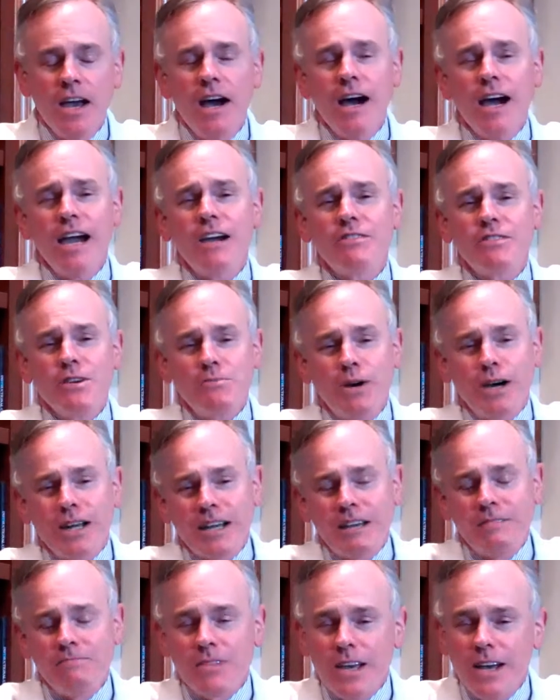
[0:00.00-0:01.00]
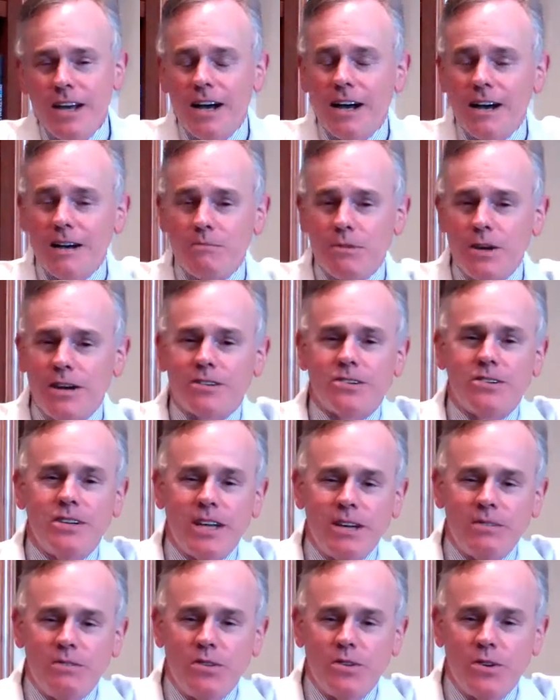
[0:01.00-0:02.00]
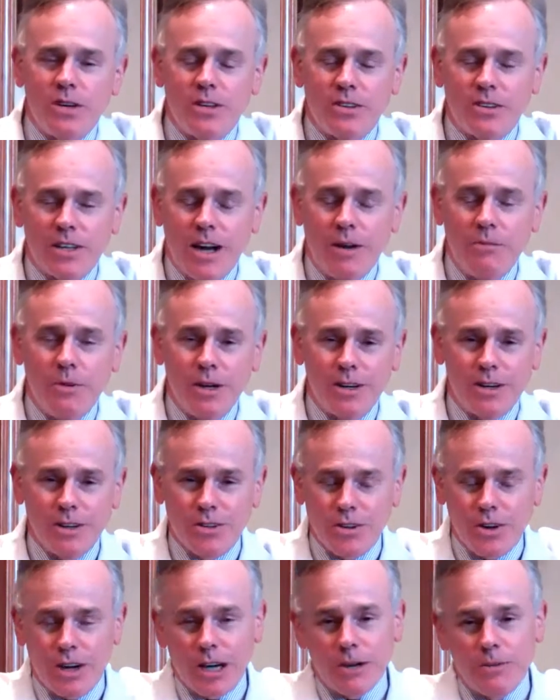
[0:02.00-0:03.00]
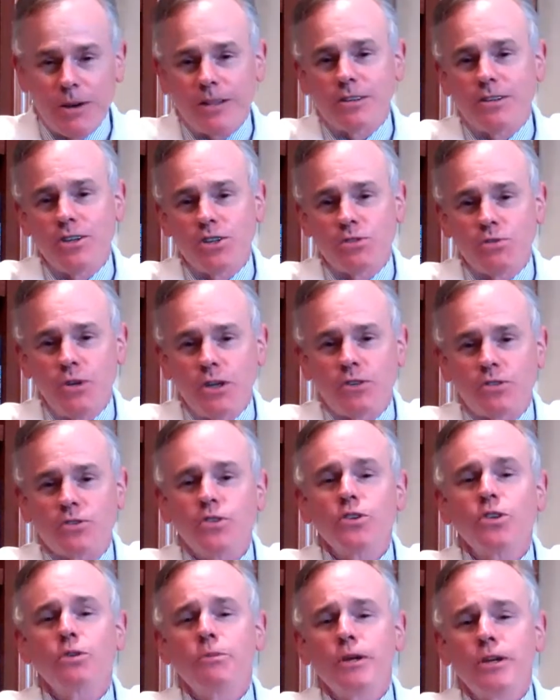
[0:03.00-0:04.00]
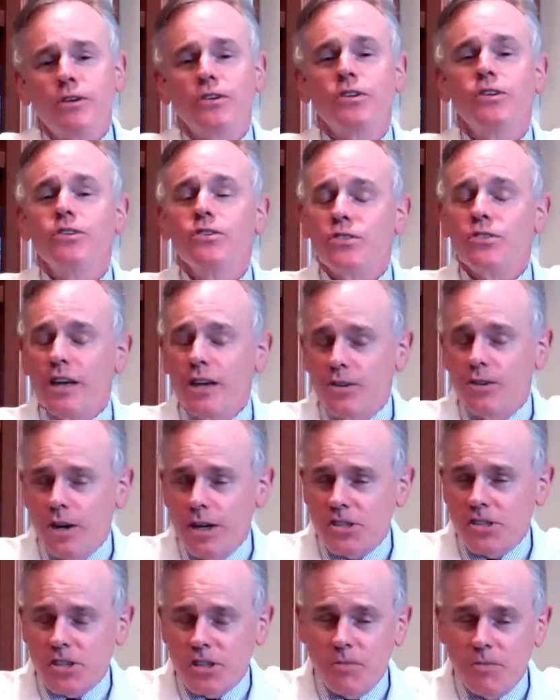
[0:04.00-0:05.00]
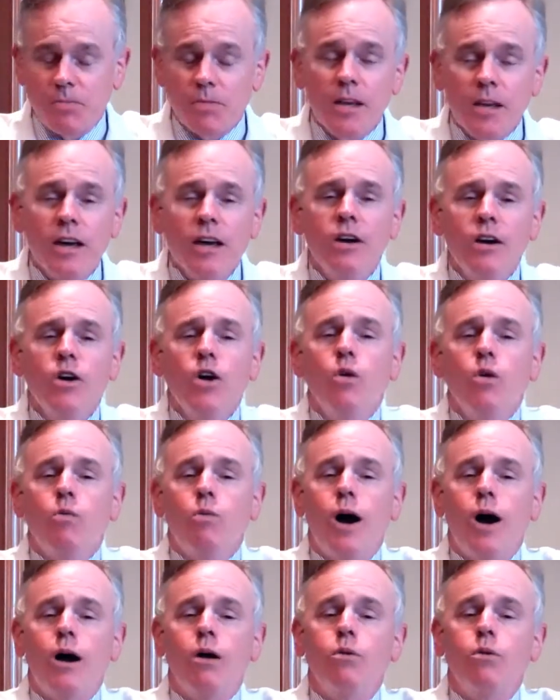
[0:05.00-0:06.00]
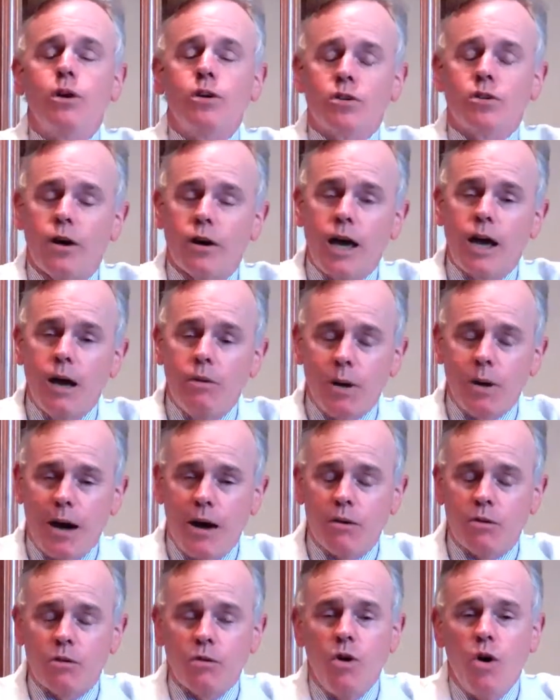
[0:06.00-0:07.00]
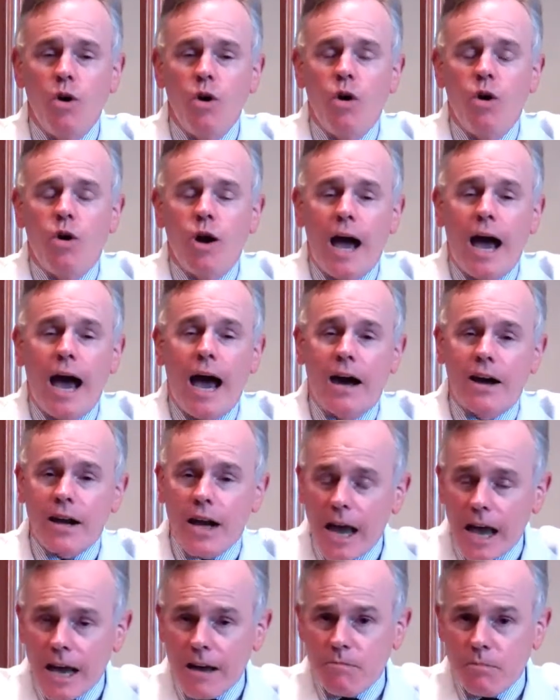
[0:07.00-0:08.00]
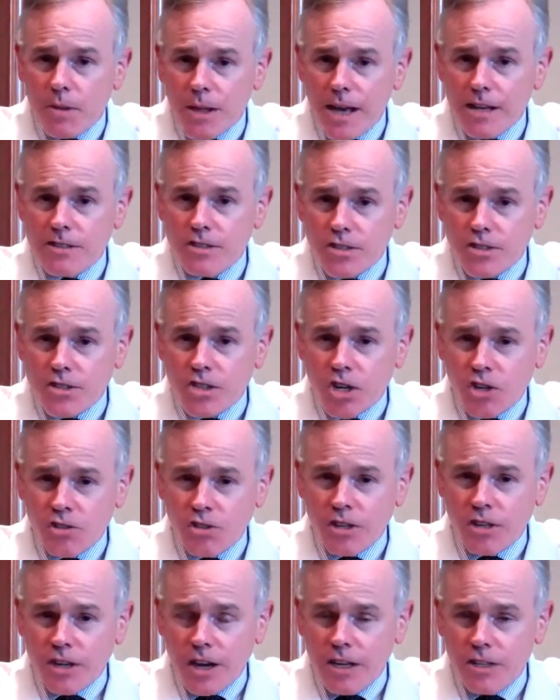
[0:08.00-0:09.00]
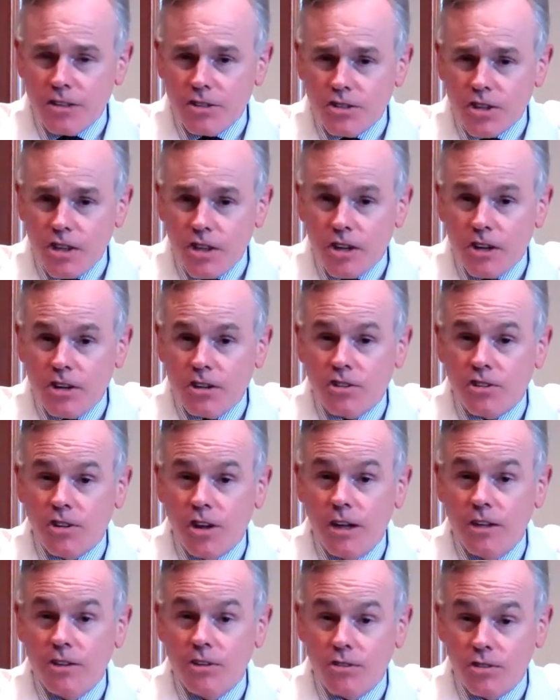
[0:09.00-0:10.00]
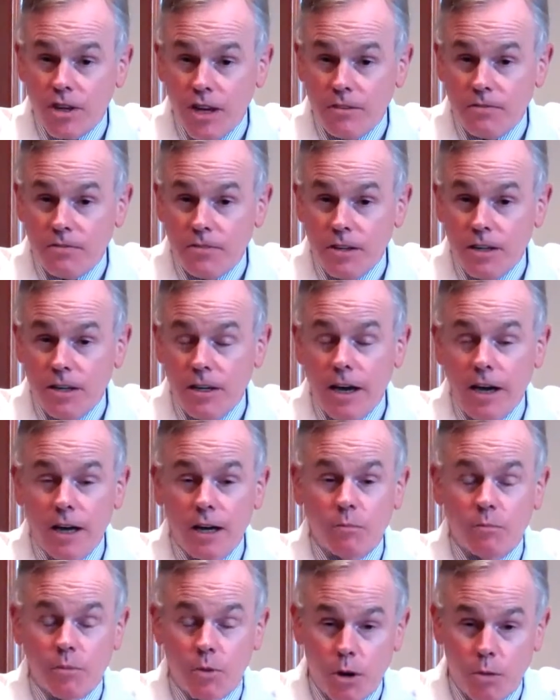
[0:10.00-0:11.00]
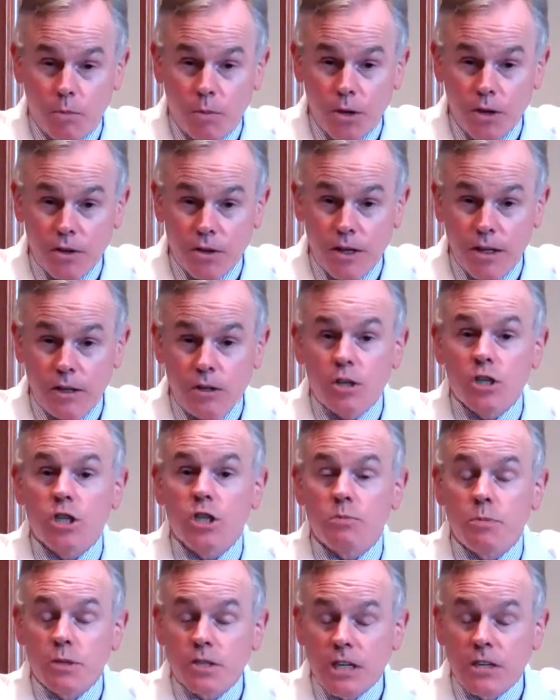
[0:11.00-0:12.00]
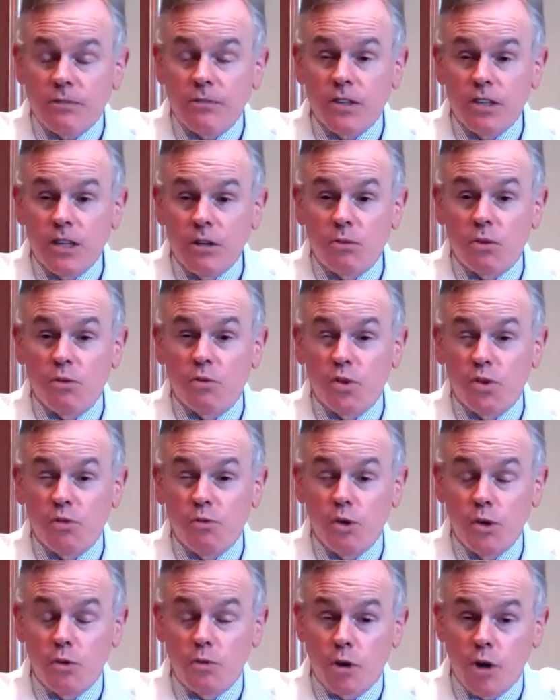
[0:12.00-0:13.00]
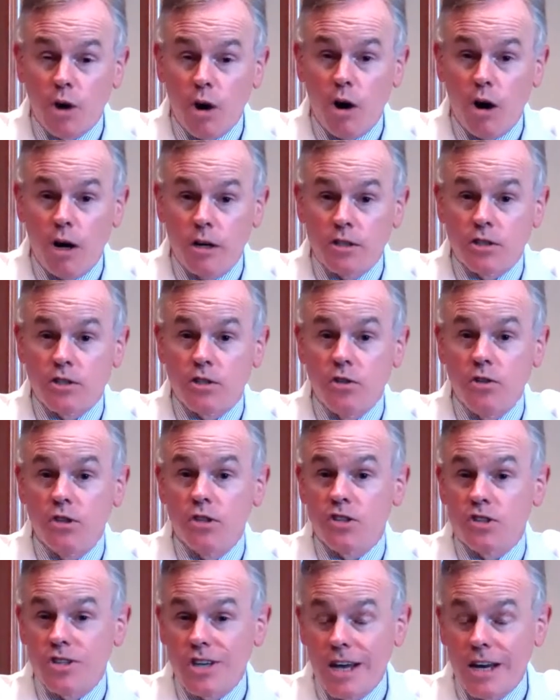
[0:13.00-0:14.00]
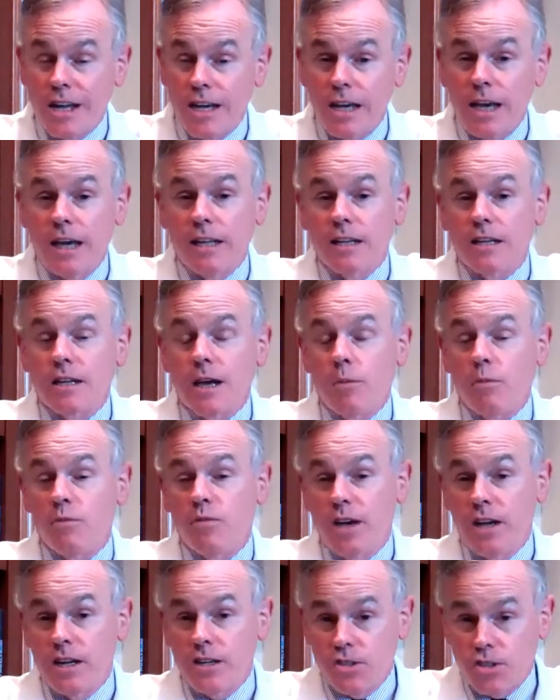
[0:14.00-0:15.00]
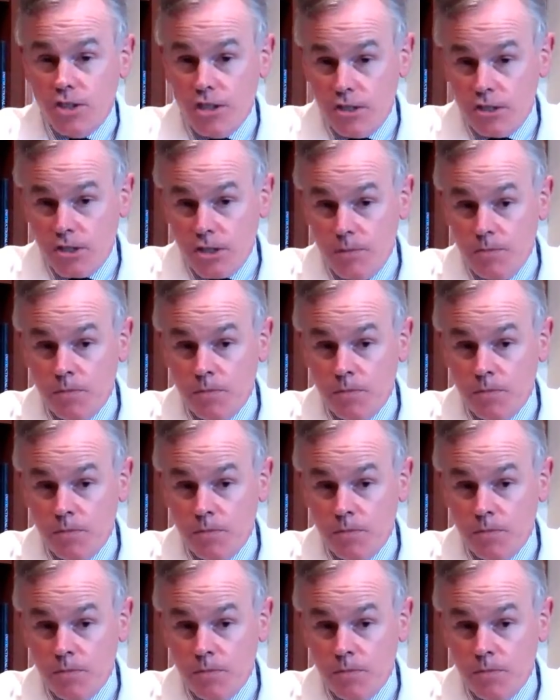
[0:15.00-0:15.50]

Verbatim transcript: Hi everybody, I'm Doctor David Reith, and I'm here to talk about this week's Truth-O-Meter Tuesday question. Well, we're talking about how to have plastic surgery done so that it's done safely and appropriately, specifically re with regards to the setting and the type of anesthesia.